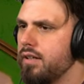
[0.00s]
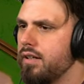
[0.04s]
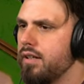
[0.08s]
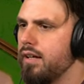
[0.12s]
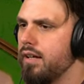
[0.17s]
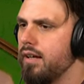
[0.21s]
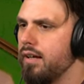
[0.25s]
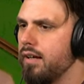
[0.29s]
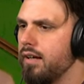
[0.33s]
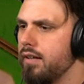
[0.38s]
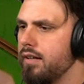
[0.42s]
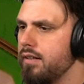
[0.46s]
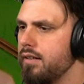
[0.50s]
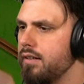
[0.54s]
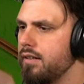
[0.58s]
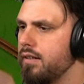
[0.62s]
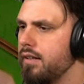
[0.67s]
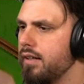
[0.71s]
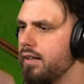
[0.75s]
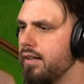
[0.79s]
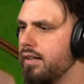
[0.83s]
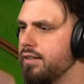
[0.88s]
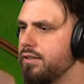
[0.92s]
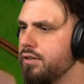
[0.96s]
Okay,
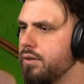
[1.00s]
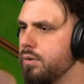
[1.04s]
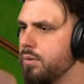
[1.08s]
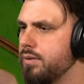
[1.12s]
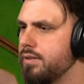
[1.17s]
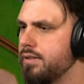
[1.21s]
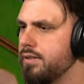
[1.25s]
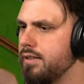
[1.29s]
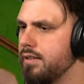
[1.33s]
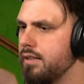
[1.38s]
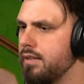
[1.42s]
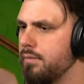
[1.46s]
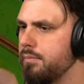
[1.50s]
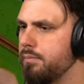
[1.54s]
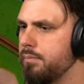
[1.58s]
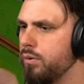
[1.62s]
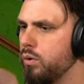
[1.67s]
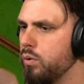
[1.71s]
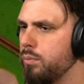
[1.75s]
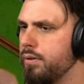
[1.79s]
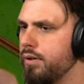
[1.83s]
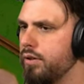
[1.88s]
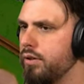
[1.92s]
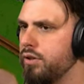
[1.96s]
and let's do some
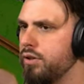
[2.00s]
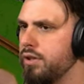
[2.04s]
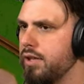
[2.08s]
blueberry